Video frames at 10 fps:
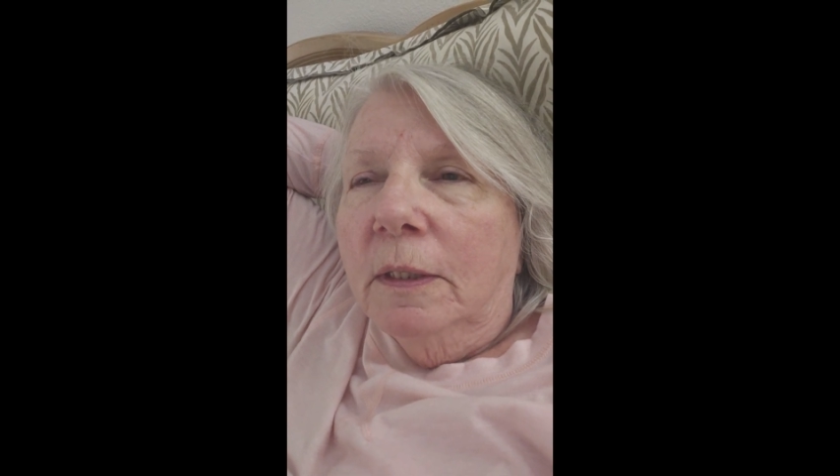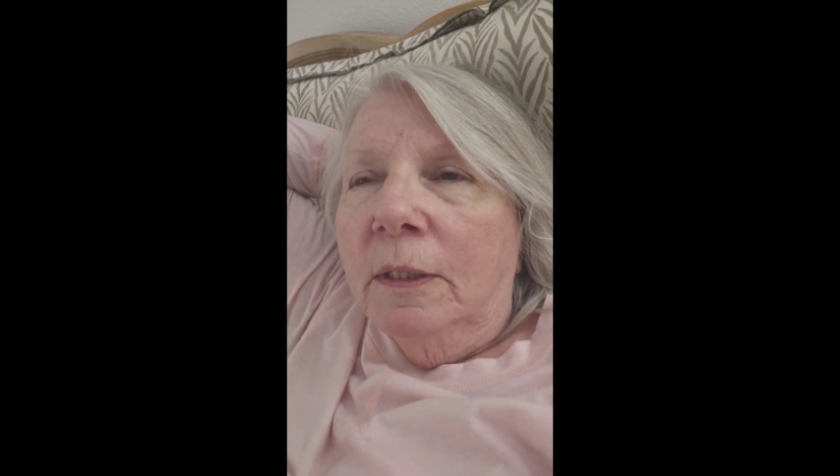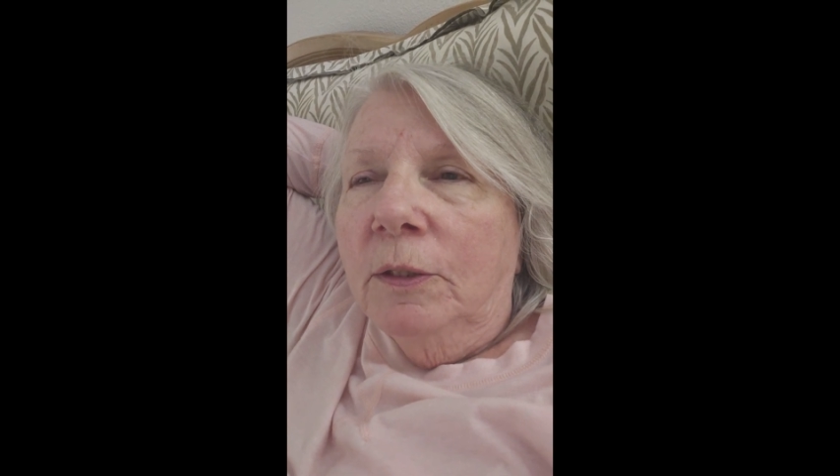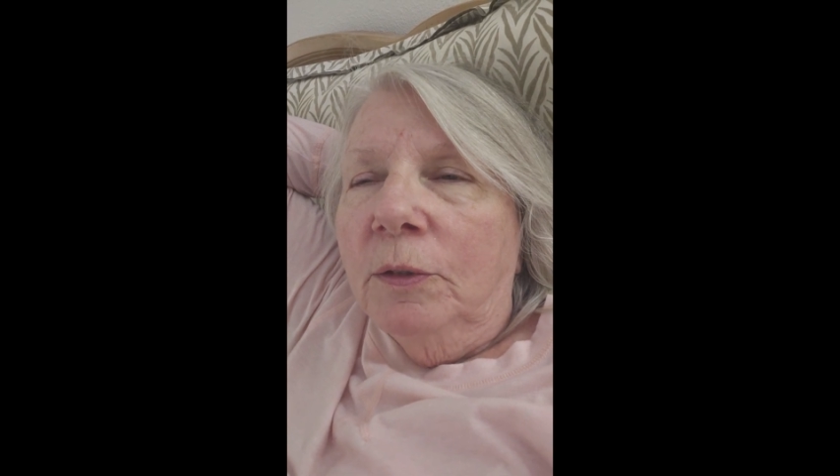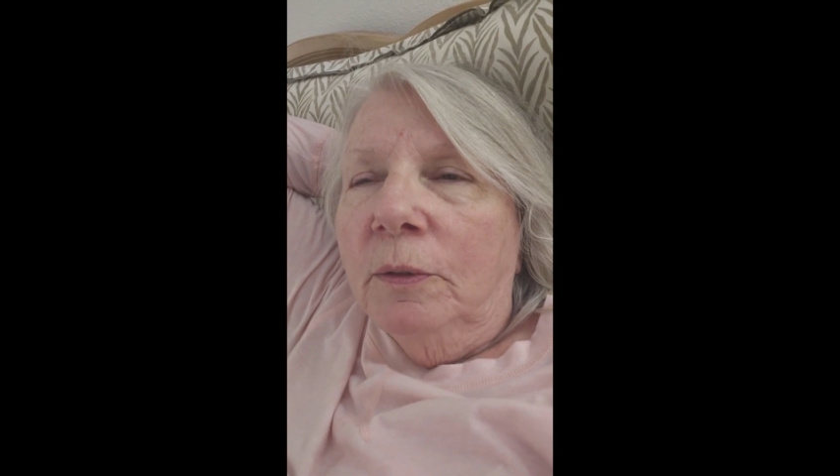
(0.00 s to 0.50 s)

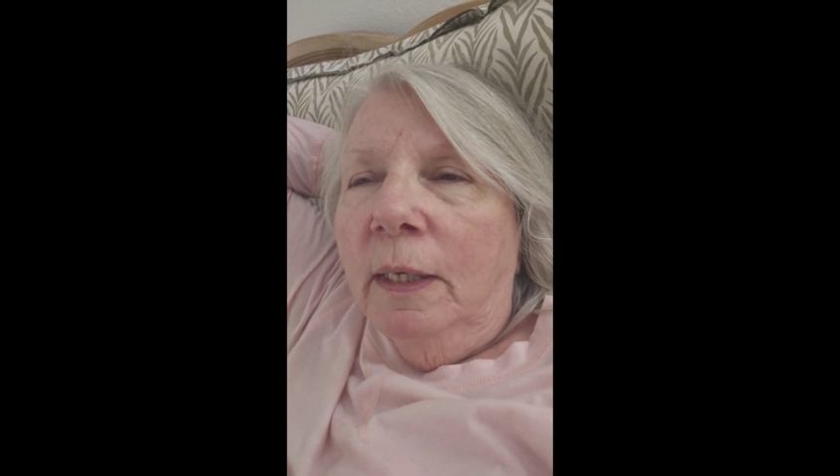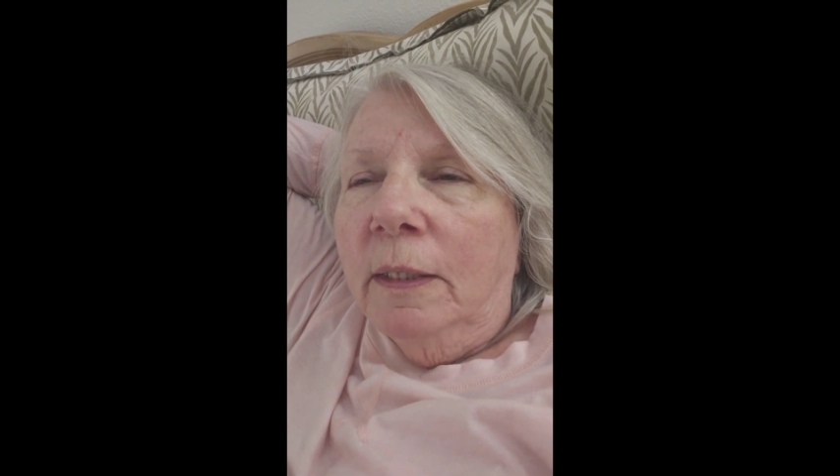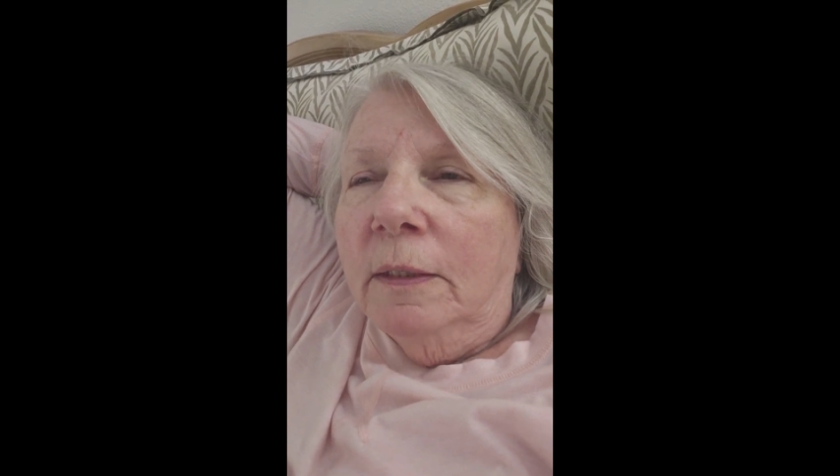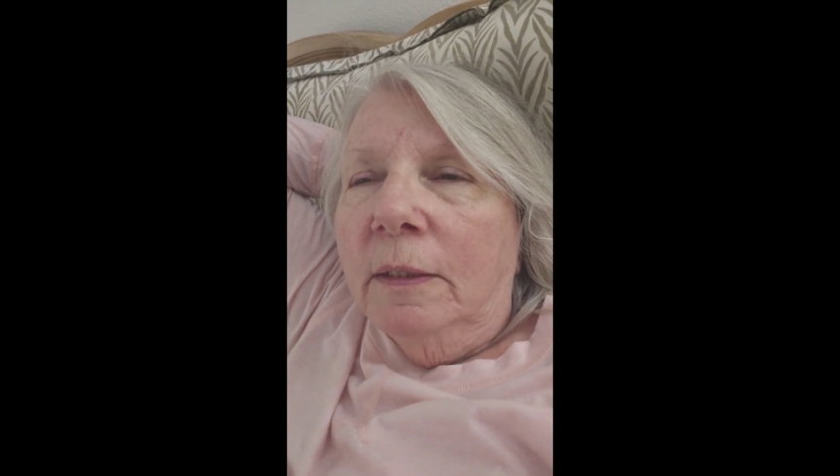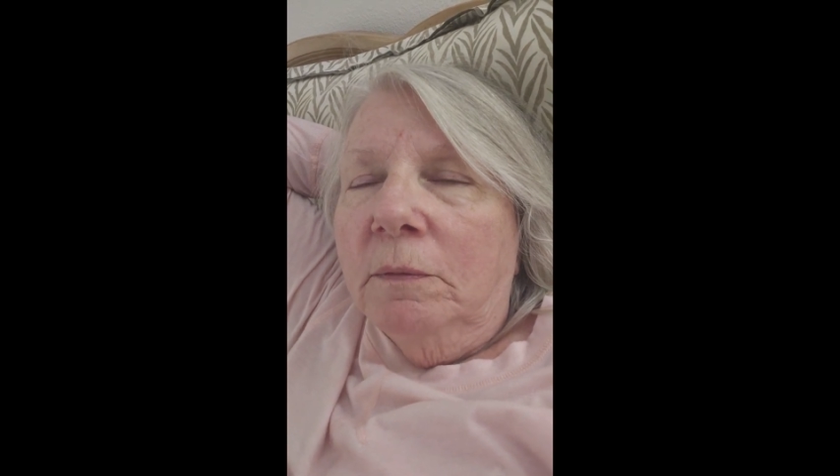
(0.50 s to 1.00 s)

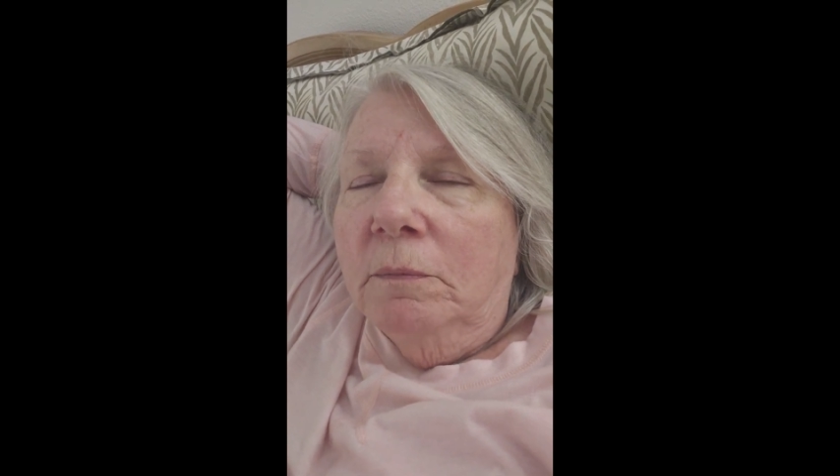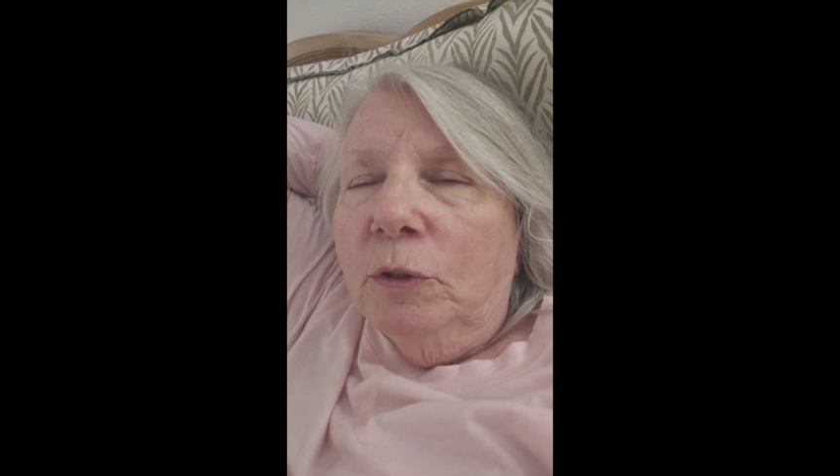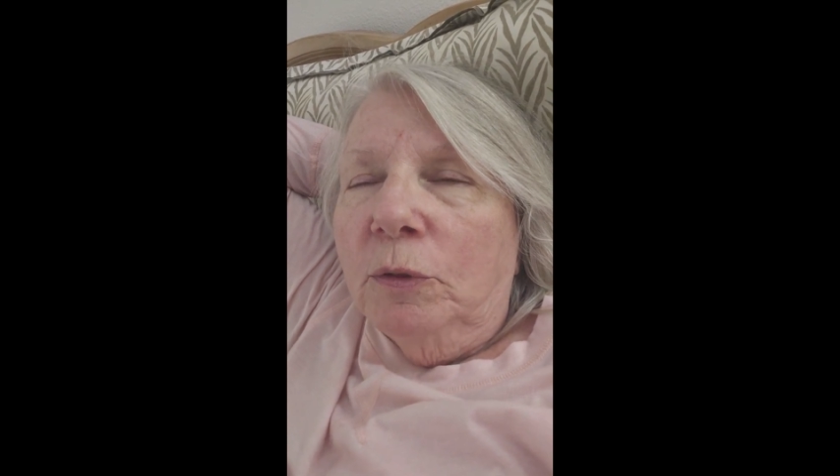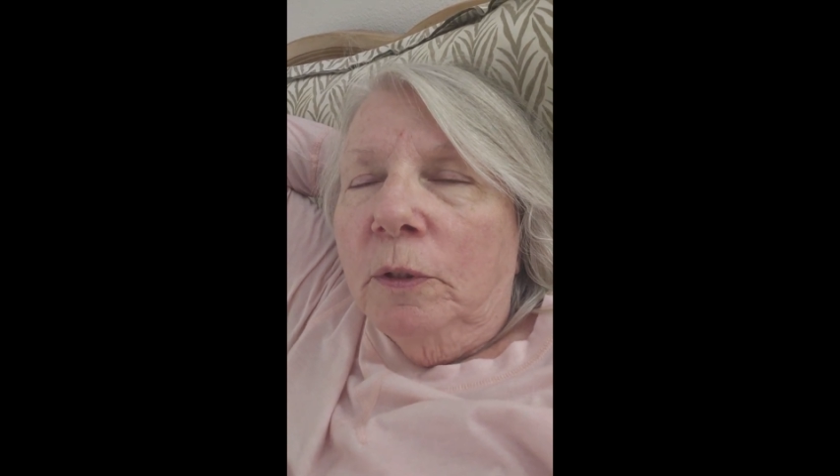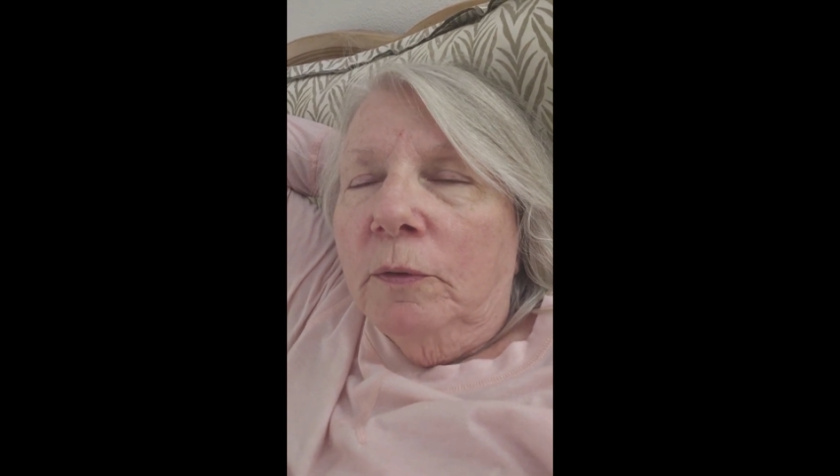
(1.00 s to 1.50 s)
interacting,
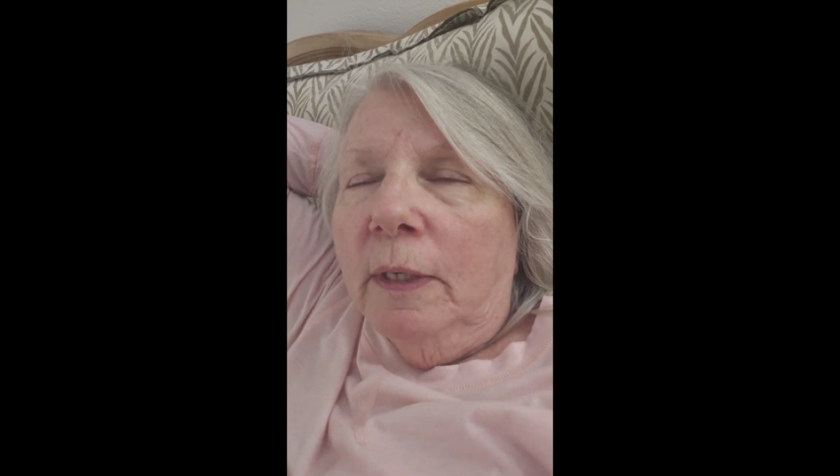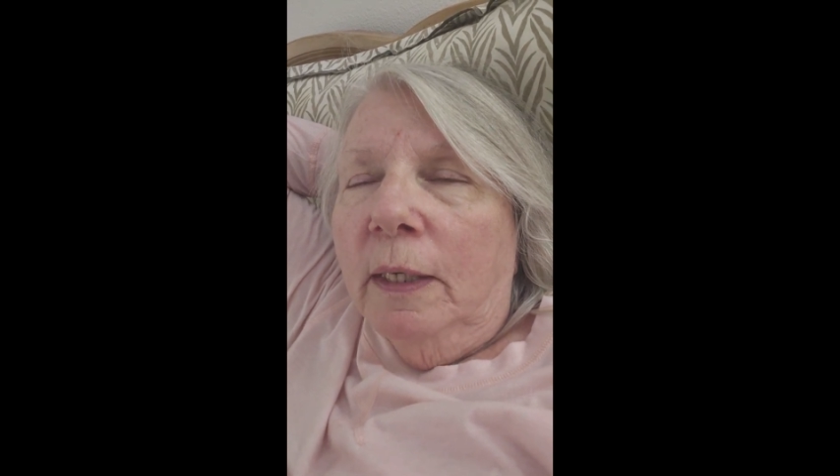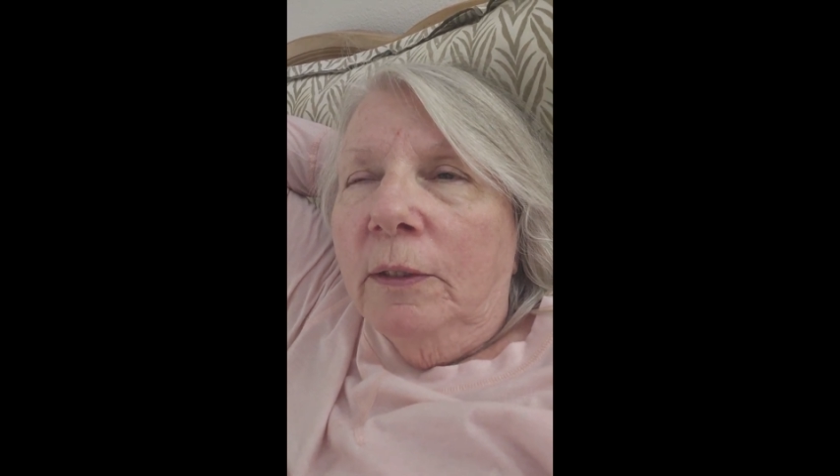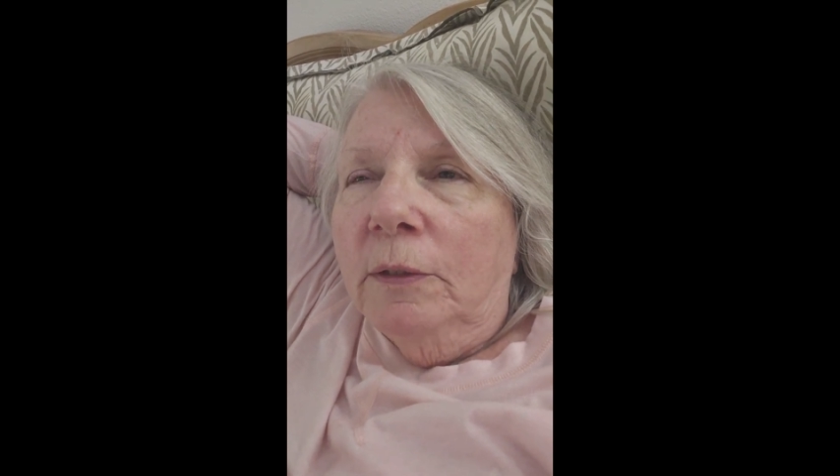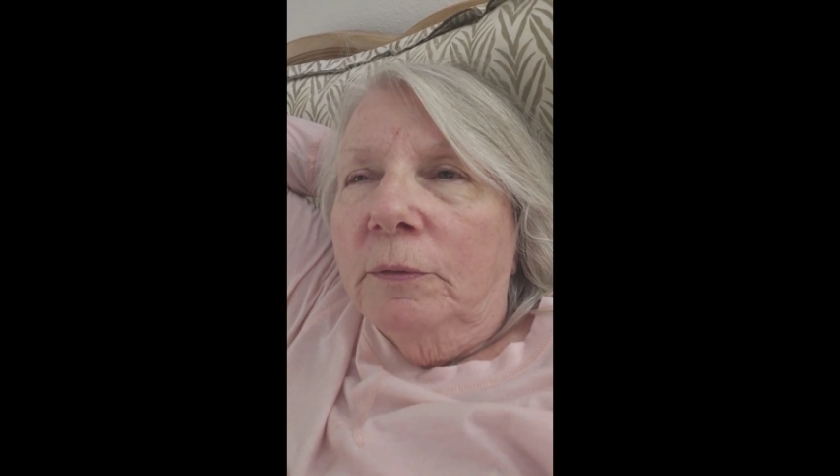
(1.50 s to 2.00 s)
sort of,
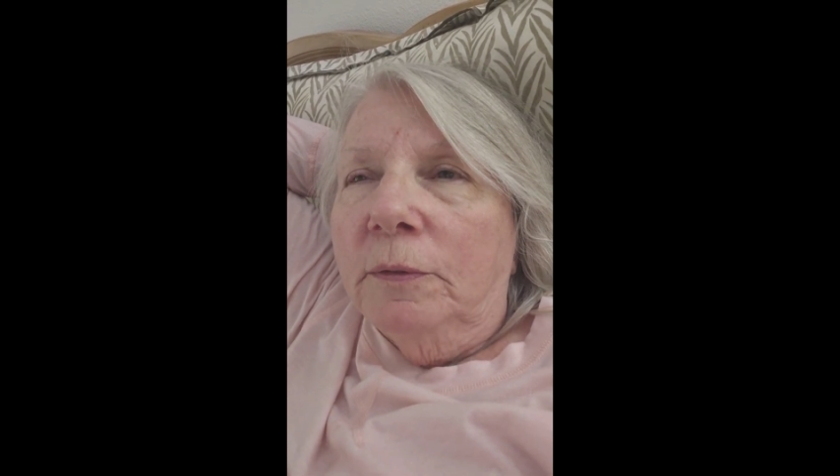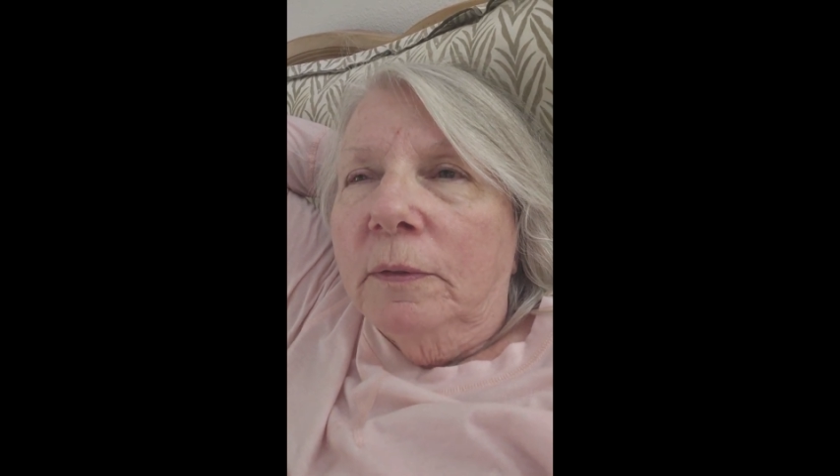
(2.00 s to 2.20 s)
kind of.